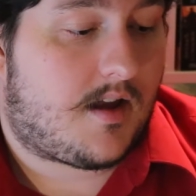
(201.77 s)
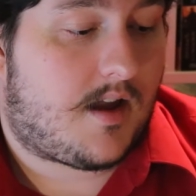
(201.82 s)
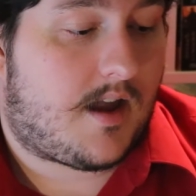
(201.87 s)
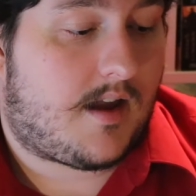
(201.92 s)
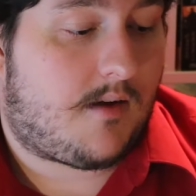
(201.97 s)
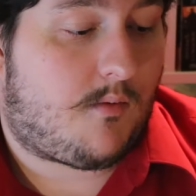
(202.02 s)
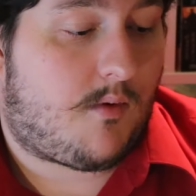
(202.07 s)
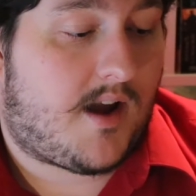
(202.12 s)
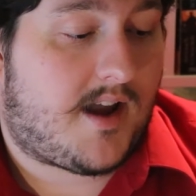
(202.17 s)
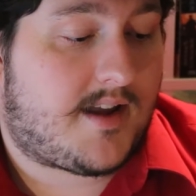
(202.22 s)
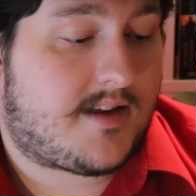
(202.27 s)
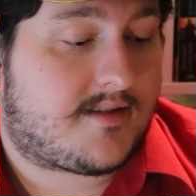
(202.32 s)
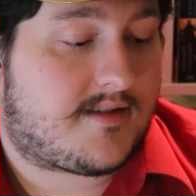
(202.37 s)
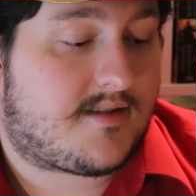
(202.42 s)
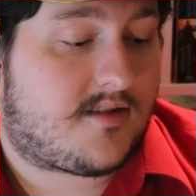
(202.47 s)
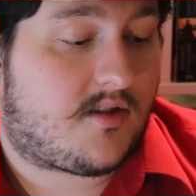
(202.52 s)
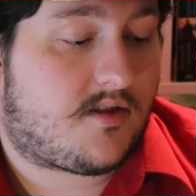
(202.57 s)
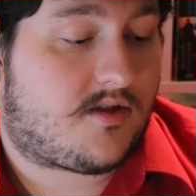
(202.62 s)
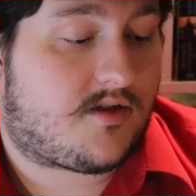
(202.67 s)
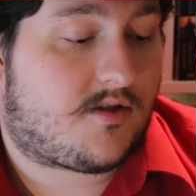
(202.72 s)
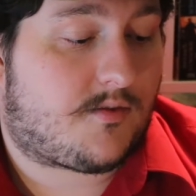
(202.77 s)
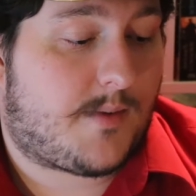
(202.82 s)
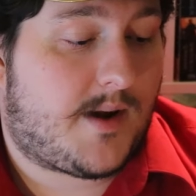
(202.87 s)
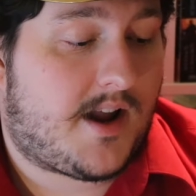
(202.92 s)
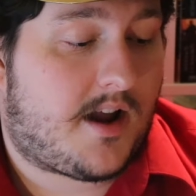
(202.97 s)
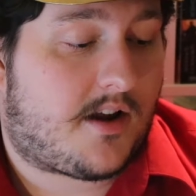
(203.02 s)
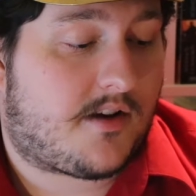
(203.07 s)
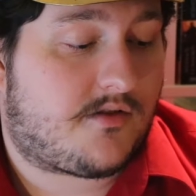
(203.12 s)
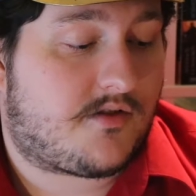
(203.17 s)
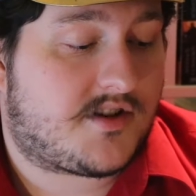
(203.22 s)
It weighs
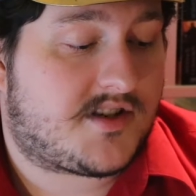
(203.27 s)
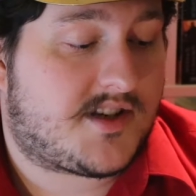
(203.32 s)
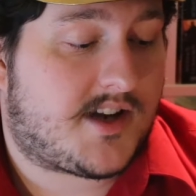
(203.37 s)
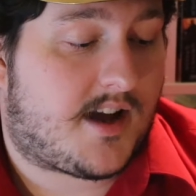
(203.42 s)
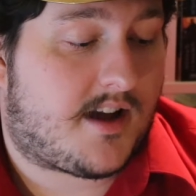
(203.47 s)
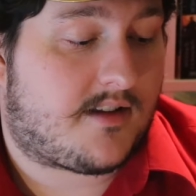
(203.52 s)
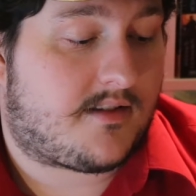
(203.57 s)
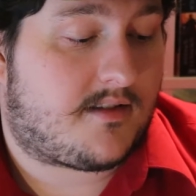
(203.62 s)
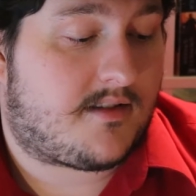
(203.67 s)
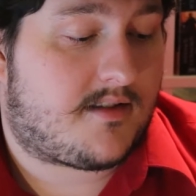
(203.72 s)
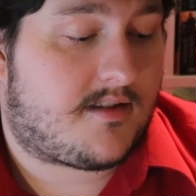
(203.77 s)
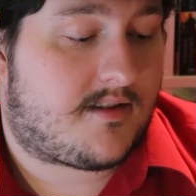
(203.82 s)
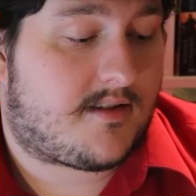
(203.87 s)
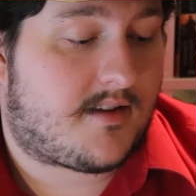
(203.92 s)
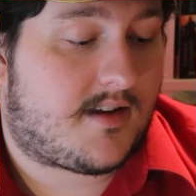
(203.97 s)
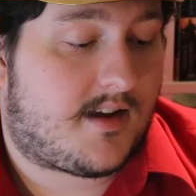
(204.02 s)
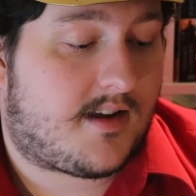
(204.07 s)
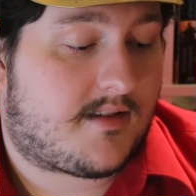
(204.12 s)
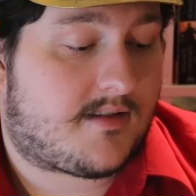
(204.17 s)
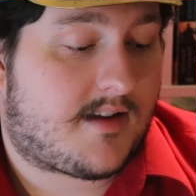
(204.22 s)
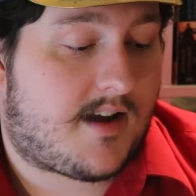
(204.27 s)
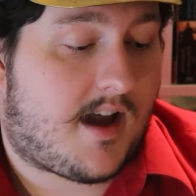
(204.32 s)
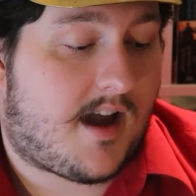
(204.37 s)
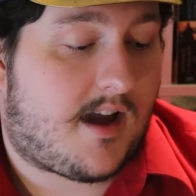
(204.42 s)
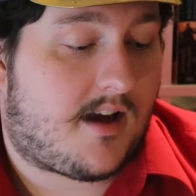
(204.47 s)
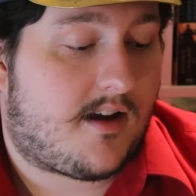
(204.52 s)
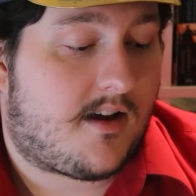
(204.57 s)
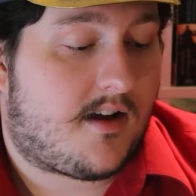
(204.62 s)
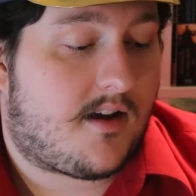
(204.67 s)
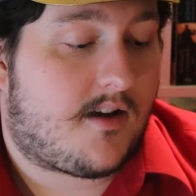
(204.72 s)
300 tons. It's
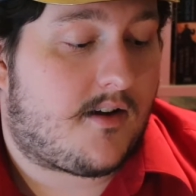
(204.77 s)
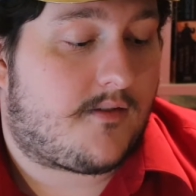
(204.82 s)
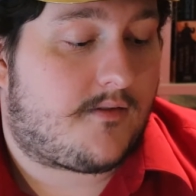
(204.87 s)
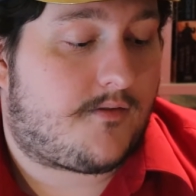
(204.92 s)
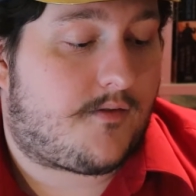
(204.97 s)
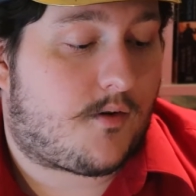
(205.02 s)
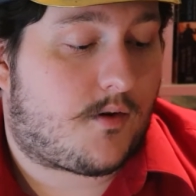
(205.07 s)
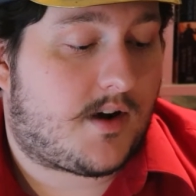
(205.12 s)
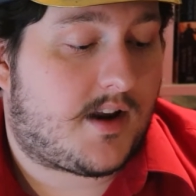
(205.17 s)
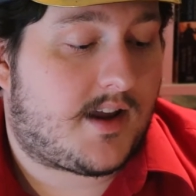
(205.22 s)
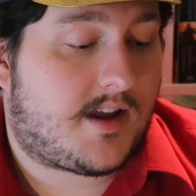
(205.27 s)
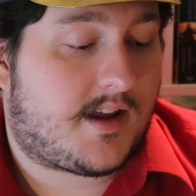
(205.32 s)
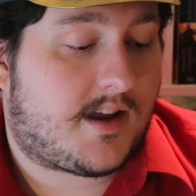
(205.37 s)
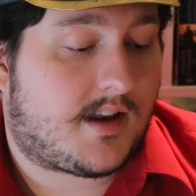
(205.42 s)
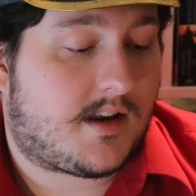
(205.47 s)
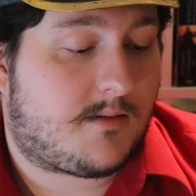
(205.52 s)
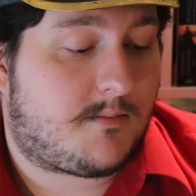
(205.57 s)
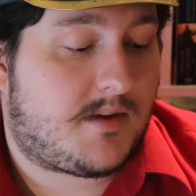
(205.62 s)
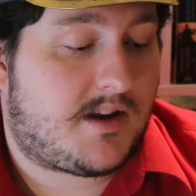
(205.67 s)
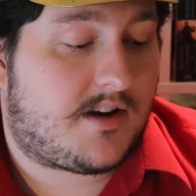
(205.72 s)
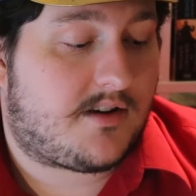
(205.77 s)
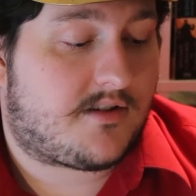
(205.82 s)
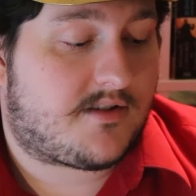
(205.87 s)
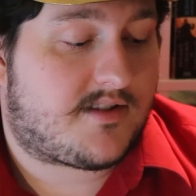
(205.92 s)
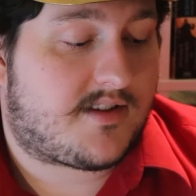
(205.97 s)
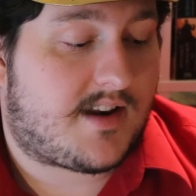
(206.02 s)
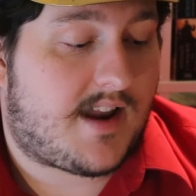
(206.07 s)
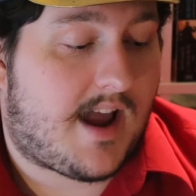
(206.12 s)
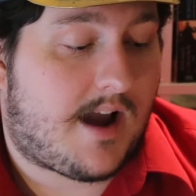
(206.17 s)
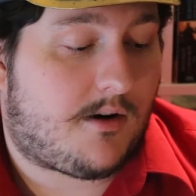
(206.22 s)
got 40
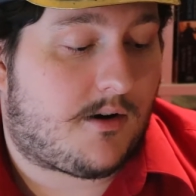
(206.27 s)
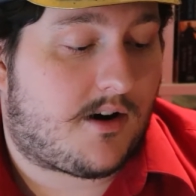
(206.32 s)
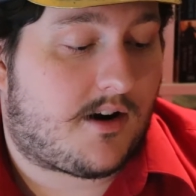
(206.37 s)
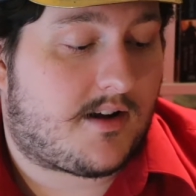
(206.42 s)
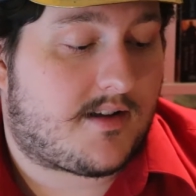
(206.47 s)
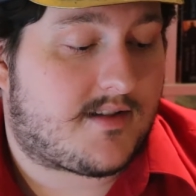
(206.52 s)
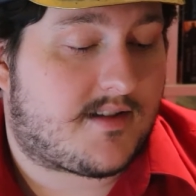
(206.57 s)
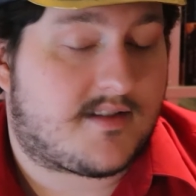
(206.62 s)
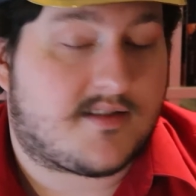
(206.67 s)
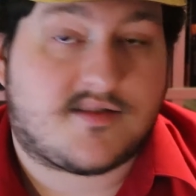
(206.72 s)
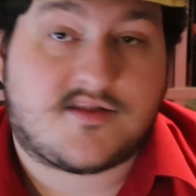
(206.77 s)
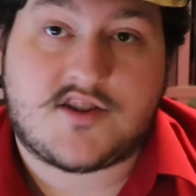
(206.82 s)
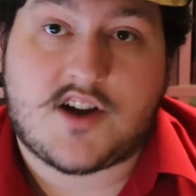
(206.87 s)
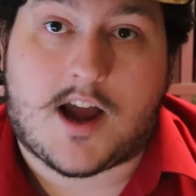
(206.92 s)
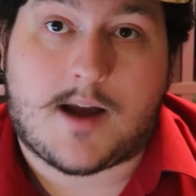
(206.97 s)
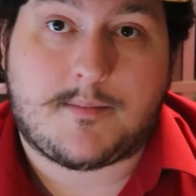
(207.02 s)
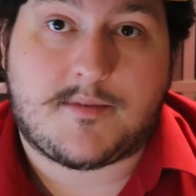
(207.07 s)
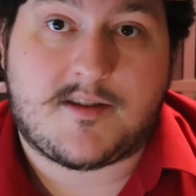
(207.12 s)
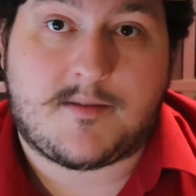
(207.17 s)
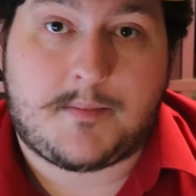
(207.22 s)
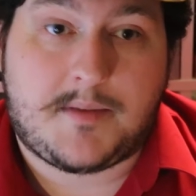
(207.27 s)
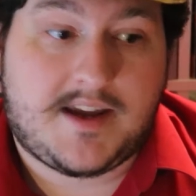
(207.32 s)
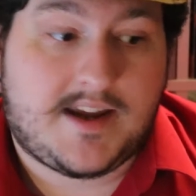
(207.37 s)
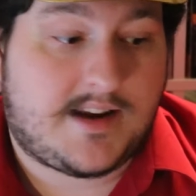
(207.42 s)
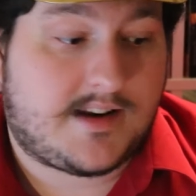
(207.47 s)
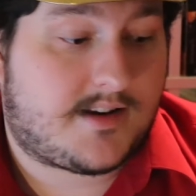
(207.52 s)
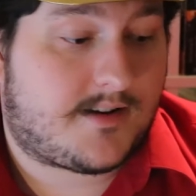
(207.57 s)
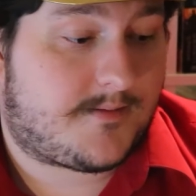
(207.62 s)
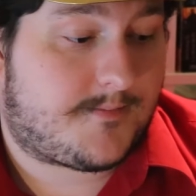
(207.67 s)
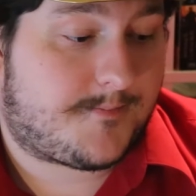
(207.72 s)
kilometers an hour as its top
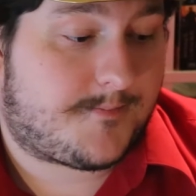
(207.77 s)
speed.